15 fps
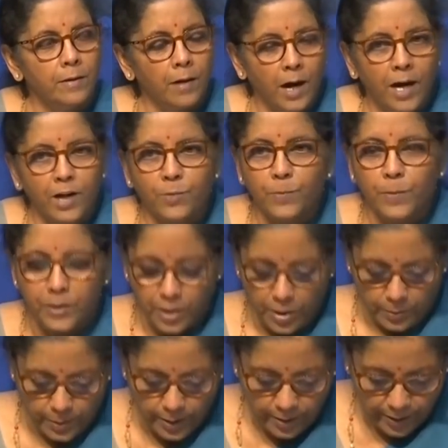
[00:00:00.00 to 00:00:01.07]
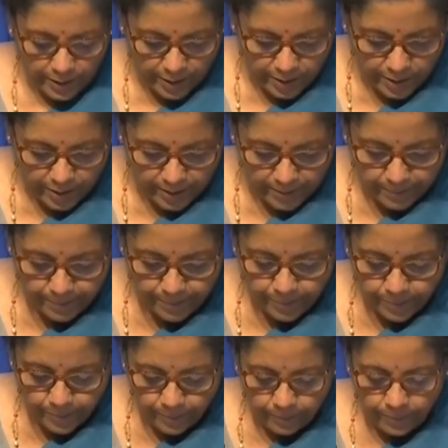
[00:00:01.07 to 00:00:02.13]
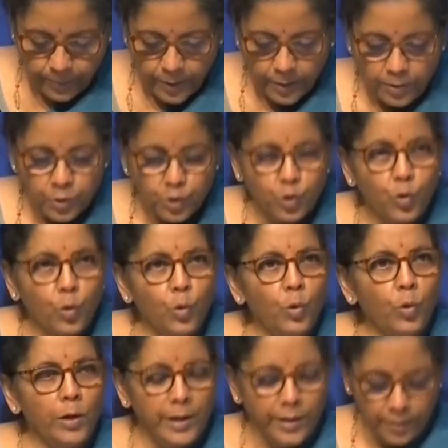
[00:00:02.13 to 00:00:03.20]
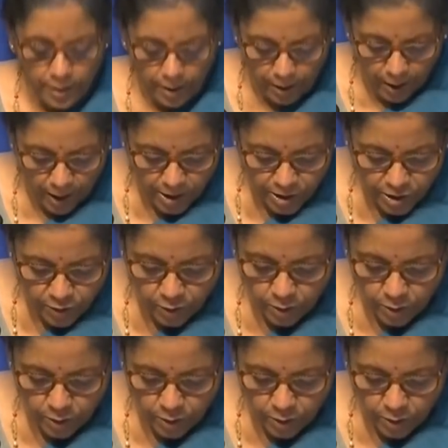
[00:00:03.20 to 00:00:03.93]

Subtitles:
Atmanirbhar India. So, in the last